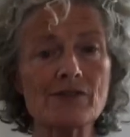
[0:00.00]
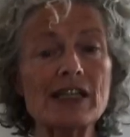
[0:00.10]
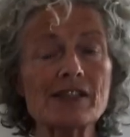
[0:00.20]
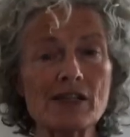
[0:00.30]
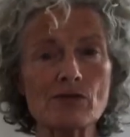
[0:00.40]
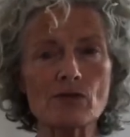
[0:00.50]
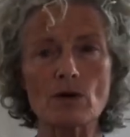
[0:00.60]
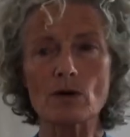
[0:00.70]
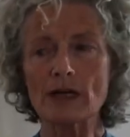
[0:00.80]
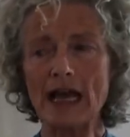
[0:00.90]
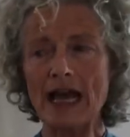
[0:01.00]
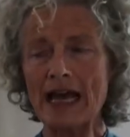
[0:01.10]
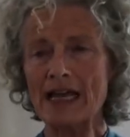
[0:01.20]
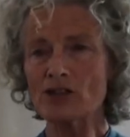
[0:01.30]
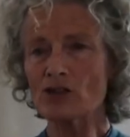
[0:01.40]
facing forward
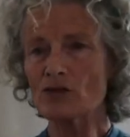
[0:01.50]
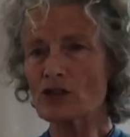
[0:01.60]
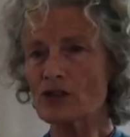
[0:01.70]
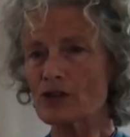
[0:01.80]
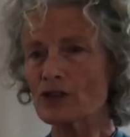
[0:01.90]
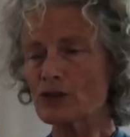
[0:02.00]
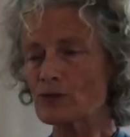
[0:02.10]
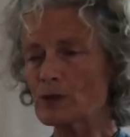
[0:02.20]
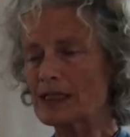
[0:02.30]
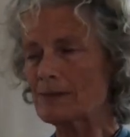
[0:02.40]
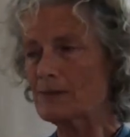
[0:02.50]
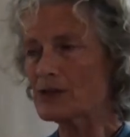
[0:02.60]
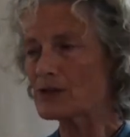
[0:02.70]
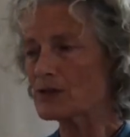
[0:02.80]
as you turn your ribs